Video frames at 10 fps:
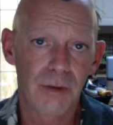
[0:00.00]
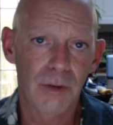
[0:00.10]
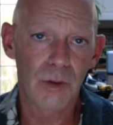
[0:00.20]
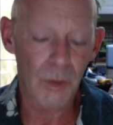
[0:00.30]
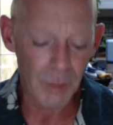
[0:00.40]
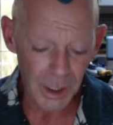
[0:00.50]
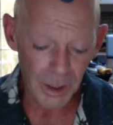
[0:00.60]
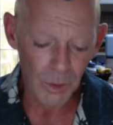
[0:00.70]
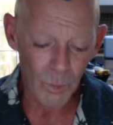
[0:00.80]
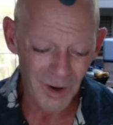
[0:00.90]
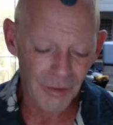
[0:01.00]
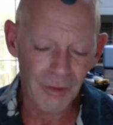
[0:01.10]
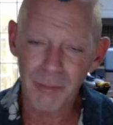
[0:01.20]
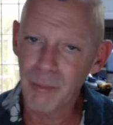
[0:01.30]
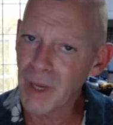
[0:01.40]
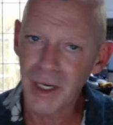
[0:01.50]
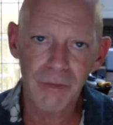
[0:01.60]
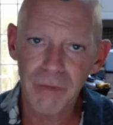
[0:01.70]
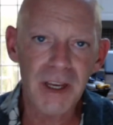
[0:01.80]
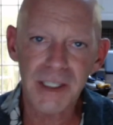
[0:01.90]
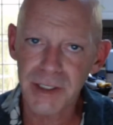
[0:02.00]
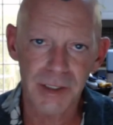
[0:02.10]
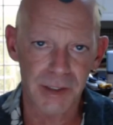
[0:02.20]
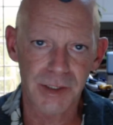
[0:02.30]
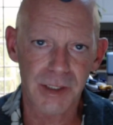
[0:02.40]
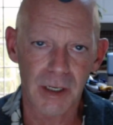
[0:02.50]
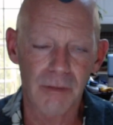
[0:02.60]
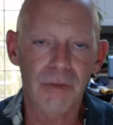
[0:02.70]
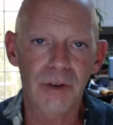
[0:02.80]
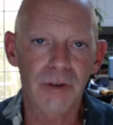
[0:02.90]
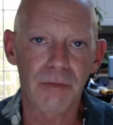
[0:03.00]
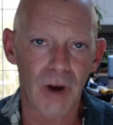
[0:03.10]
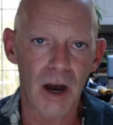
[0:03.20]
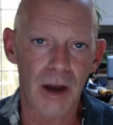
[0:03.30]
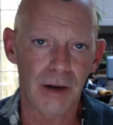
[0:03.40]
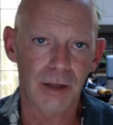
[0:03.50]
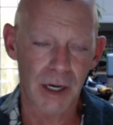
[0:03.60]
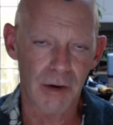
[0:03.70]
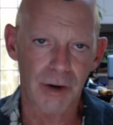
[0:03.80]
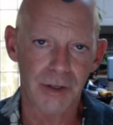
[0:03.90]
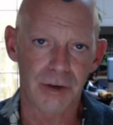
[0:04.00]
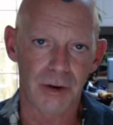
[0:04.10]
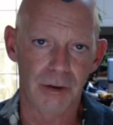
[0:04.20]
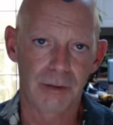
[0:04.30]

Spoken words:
You're meeting one of the many faces of the divine character.